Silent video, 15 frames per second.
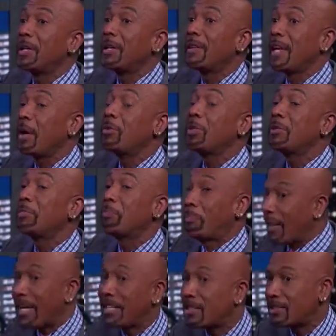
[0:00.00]
that was
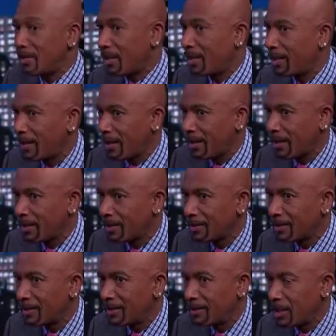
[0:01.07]
based on their
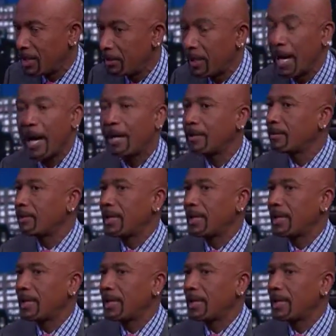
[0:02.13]
TBI.